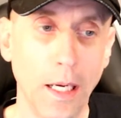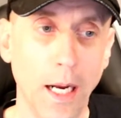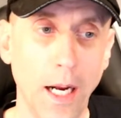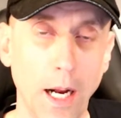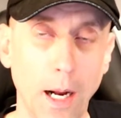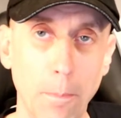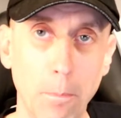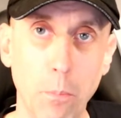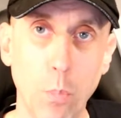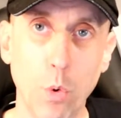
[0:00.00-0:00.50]

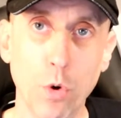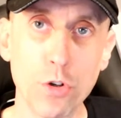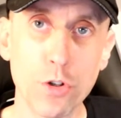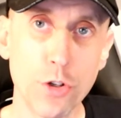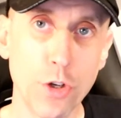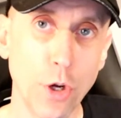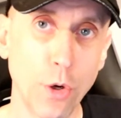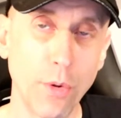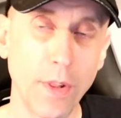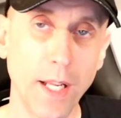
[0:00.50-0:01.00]
more
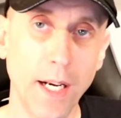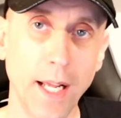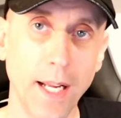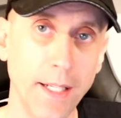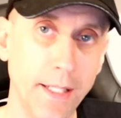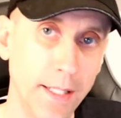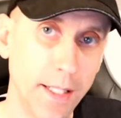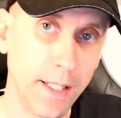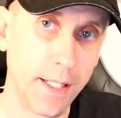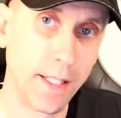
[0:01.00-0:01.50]
so than I
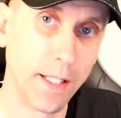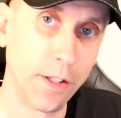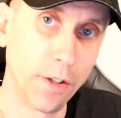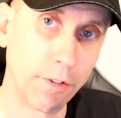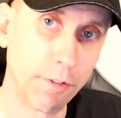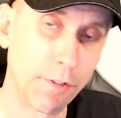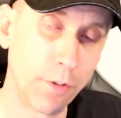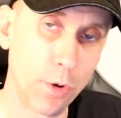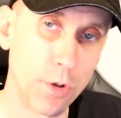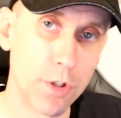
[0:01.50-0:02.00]
did in the
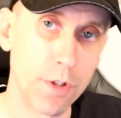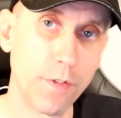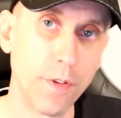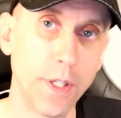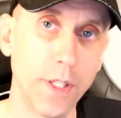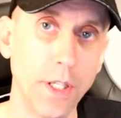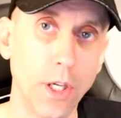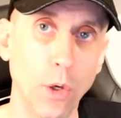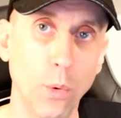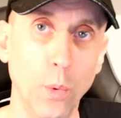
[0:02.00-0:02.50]
first
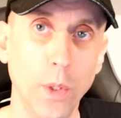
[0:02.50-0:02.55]
video